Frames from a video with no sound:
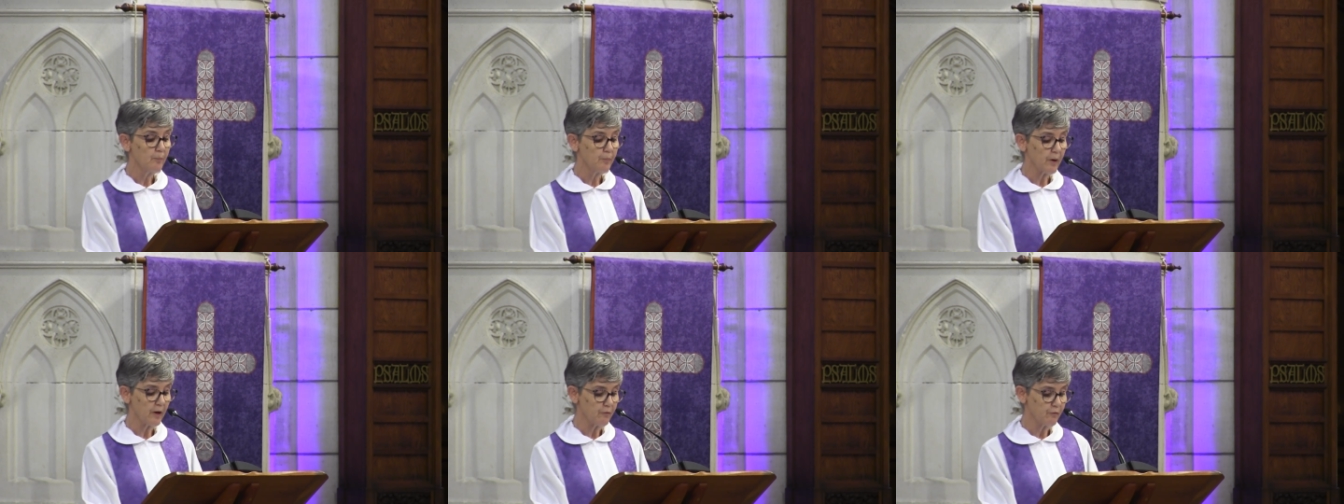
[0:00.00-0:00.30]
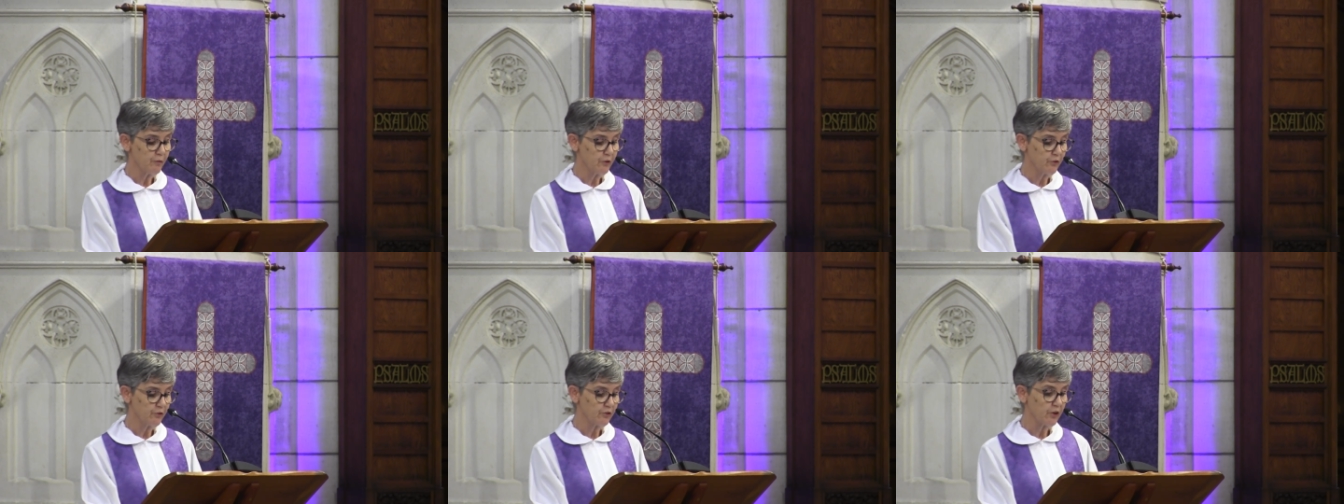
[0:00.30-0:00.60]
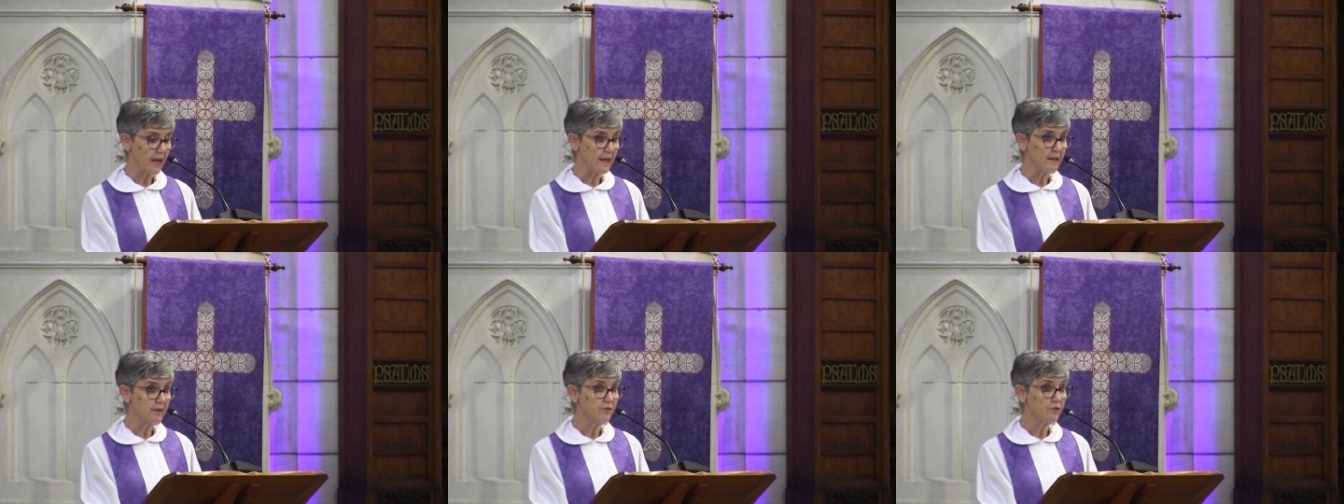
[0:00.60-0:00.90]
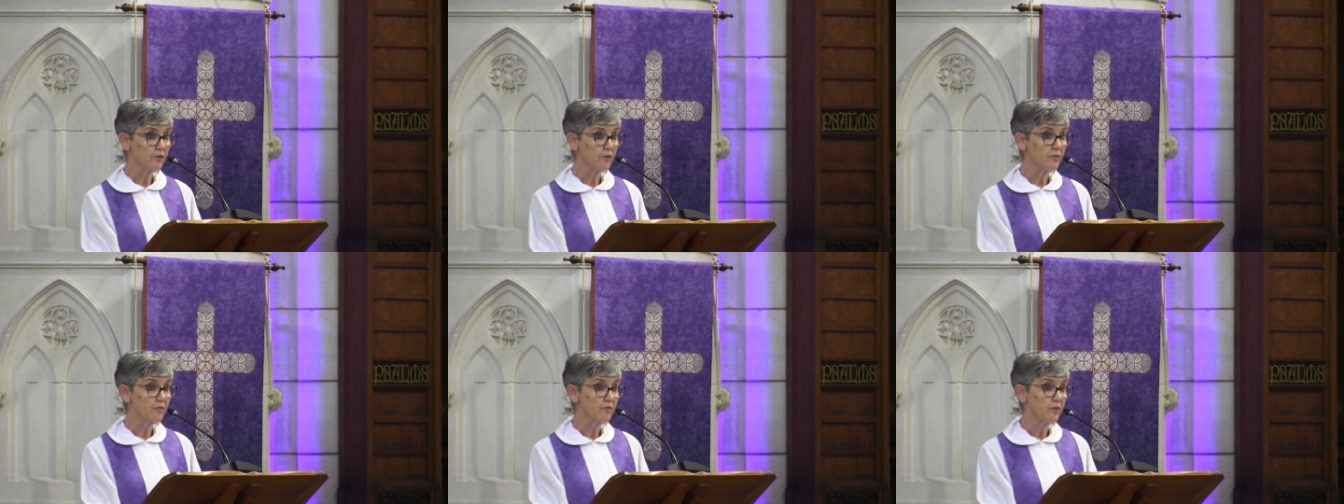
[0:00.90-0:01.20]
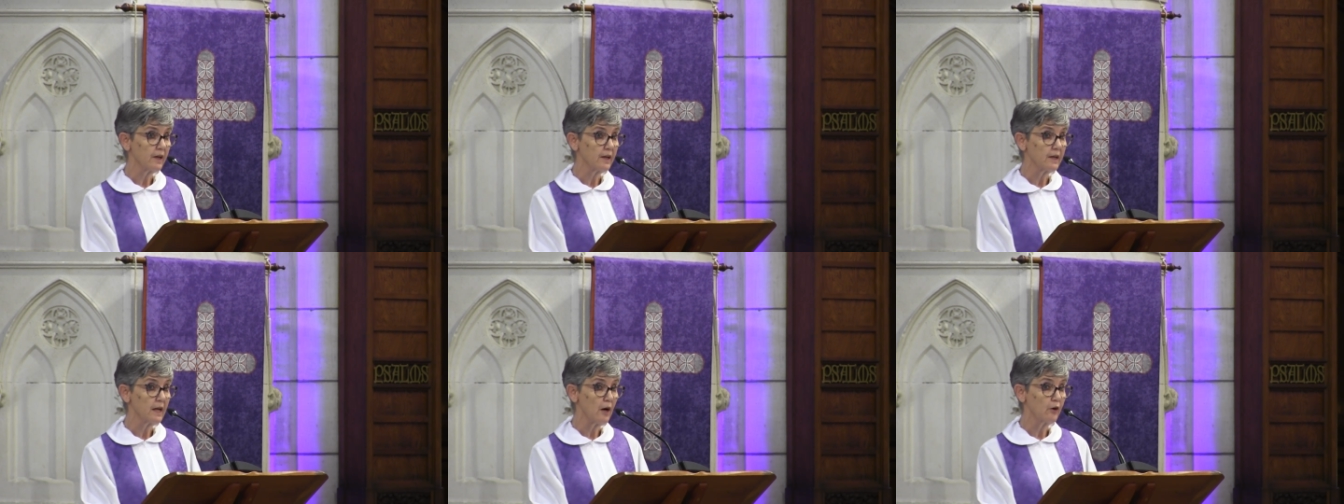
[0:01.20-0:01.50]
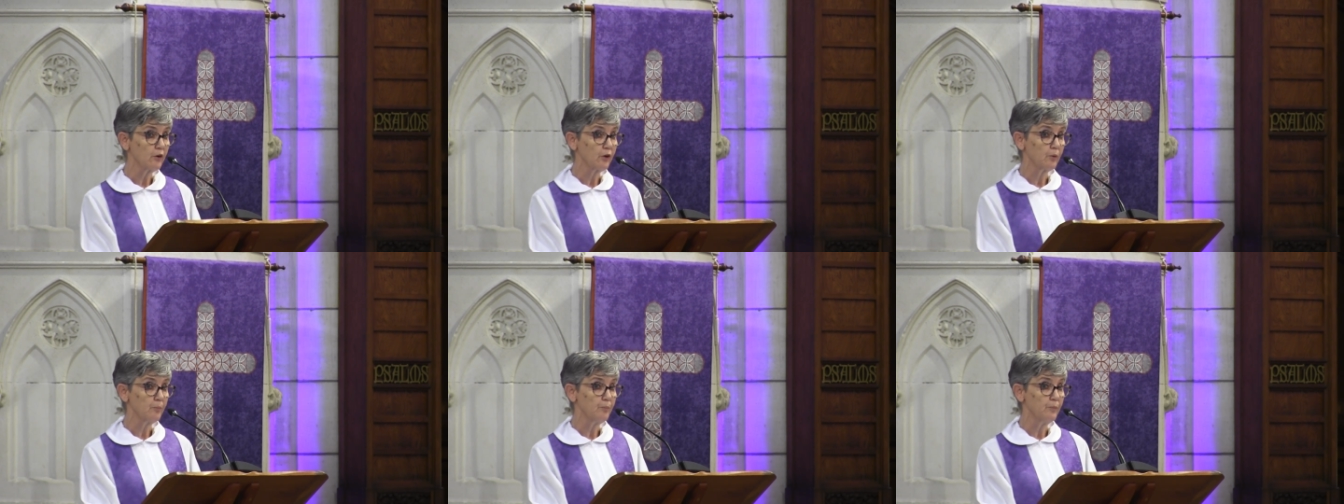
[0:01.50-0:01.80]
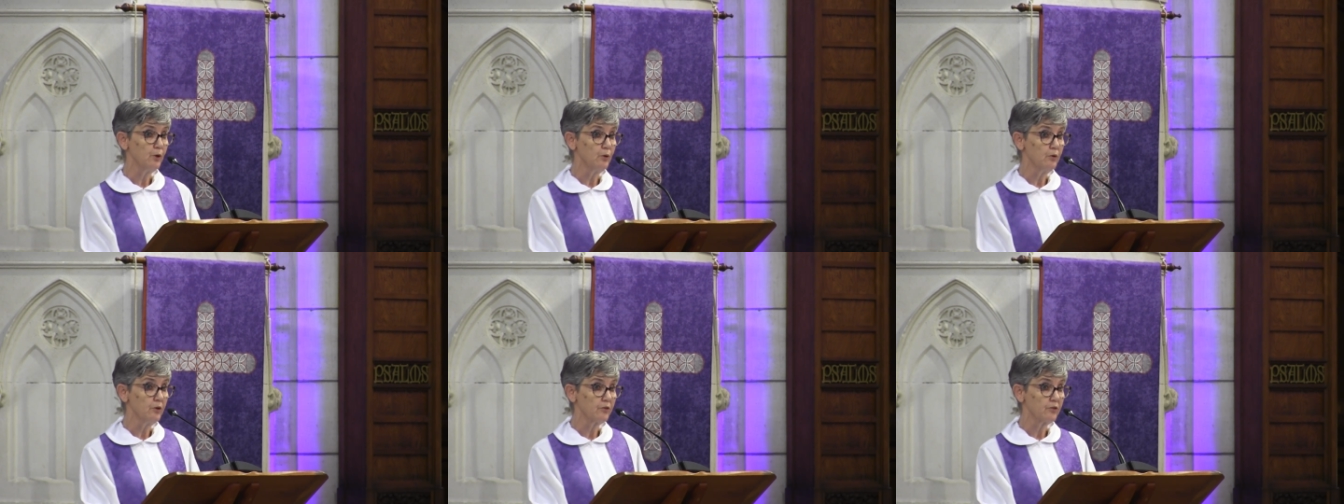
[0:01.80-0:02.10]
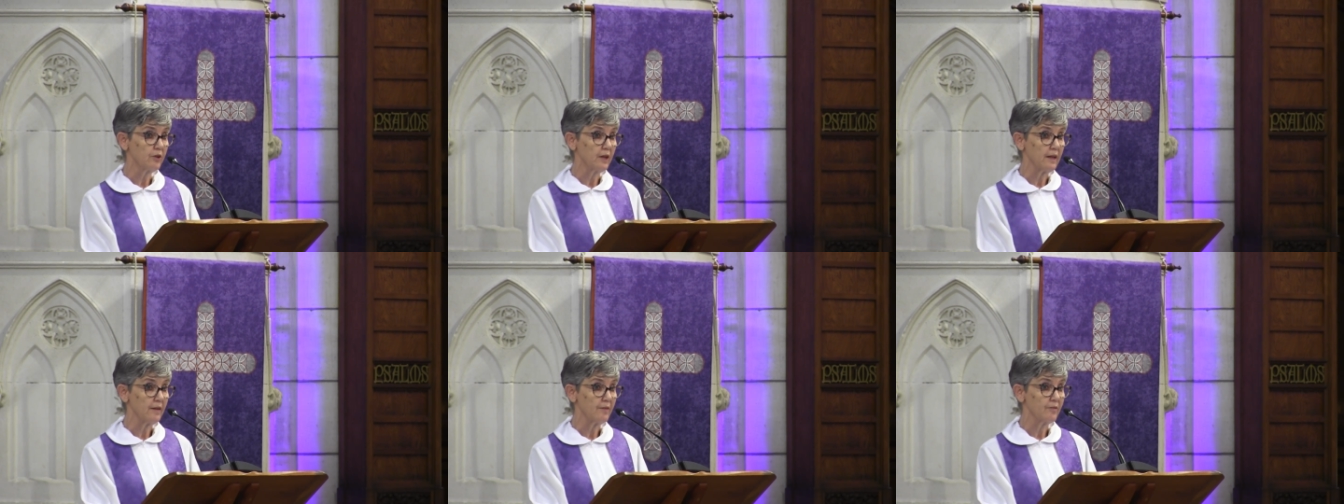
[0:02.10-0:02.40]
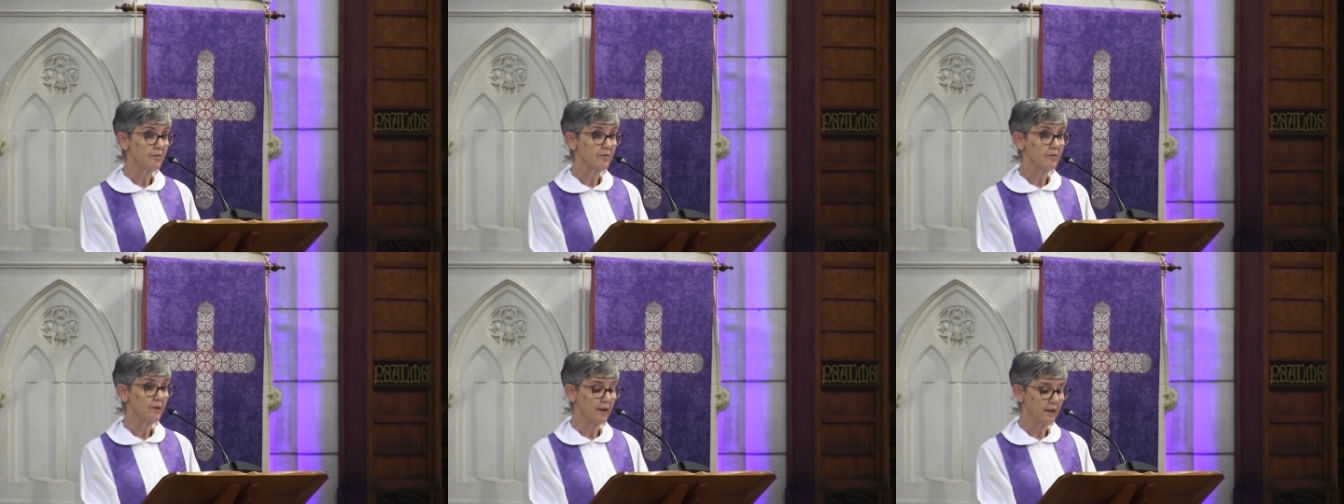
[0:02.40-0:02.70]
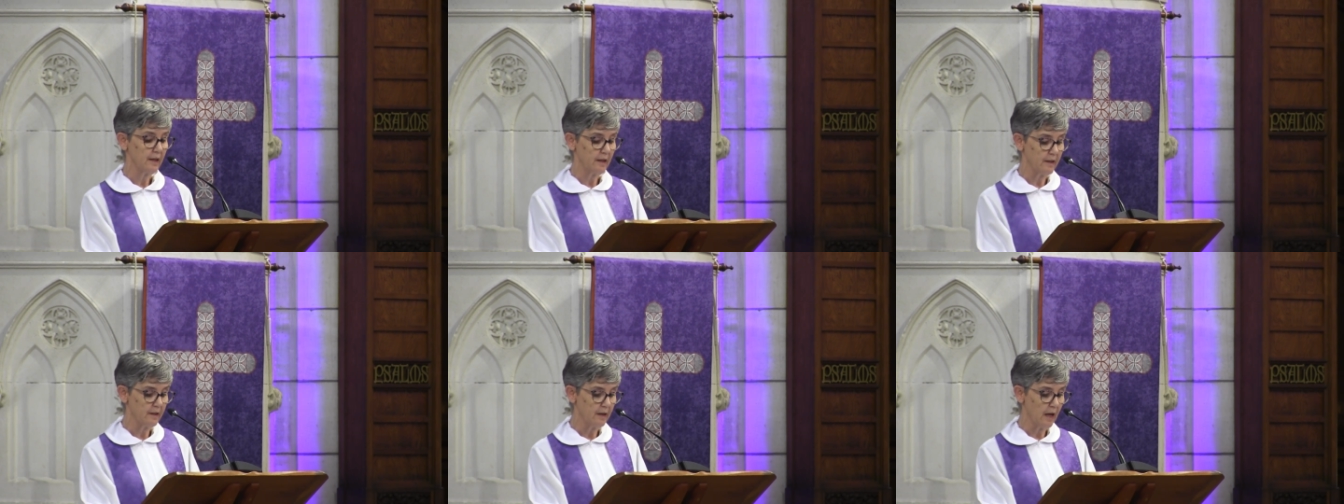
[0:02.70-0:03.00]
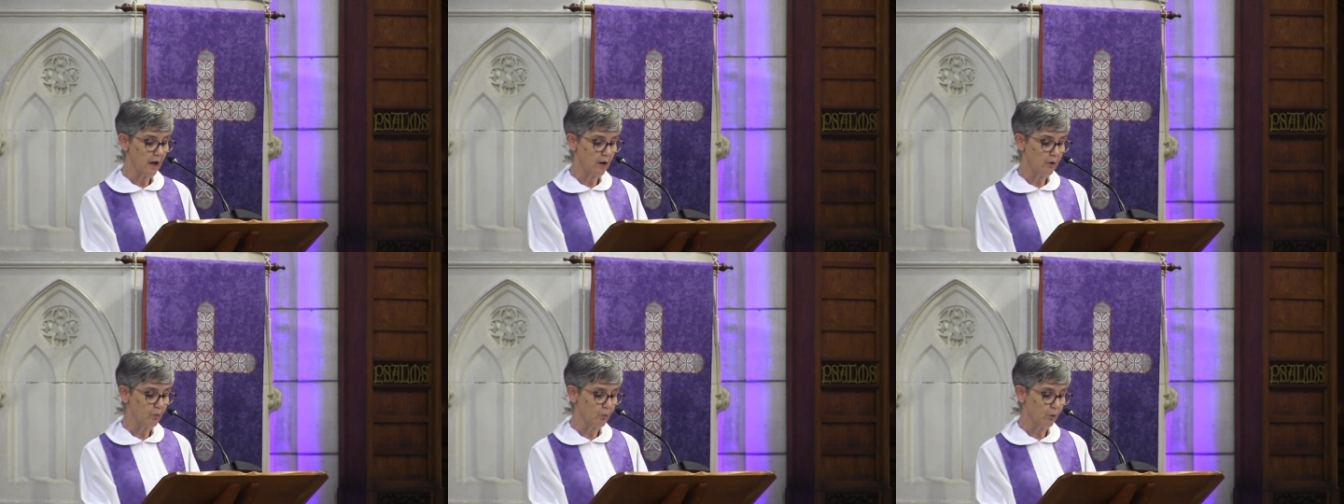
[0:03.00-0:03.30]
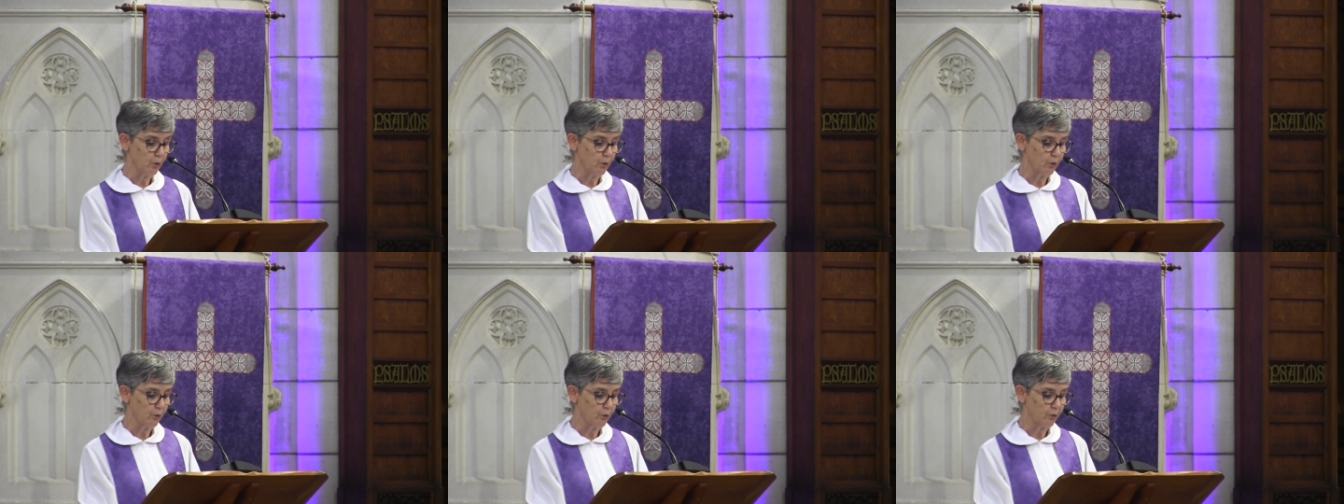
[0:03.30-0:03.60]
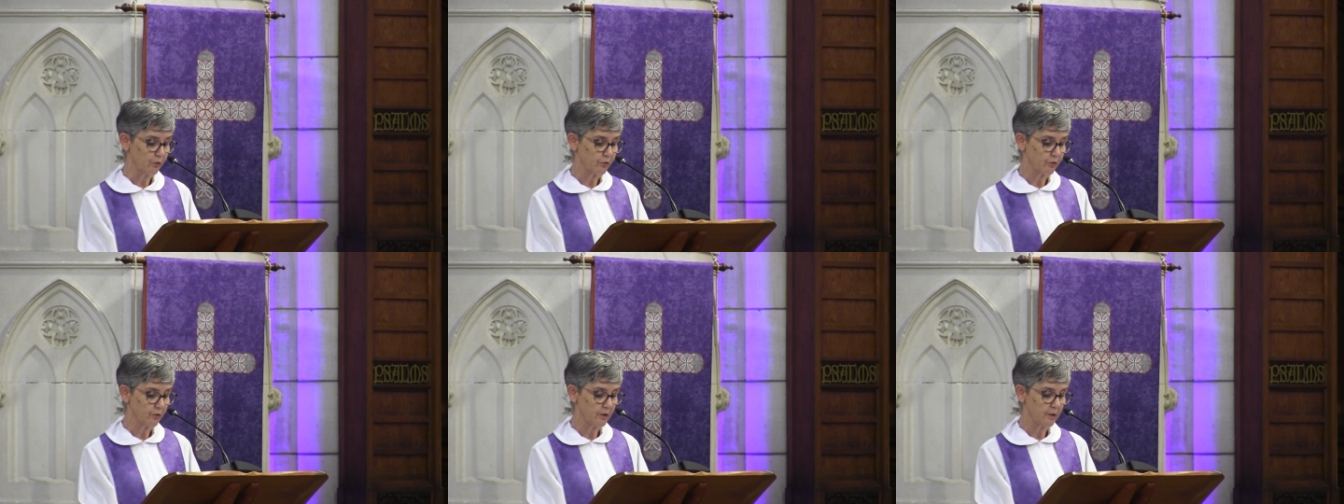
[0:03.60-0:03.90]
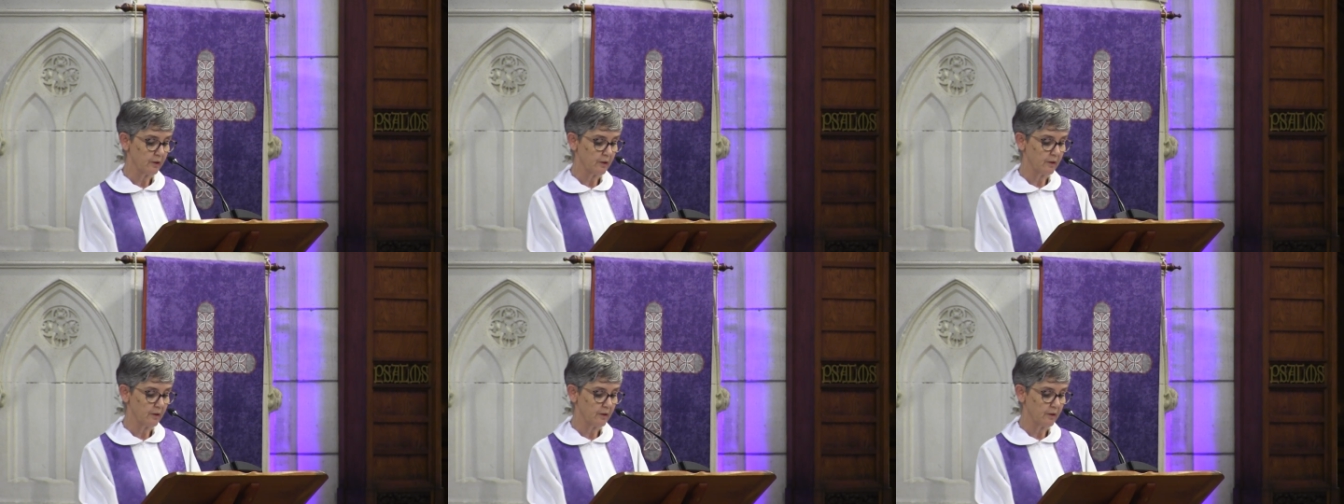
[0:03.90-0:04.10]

but for changes in our communities, in our world.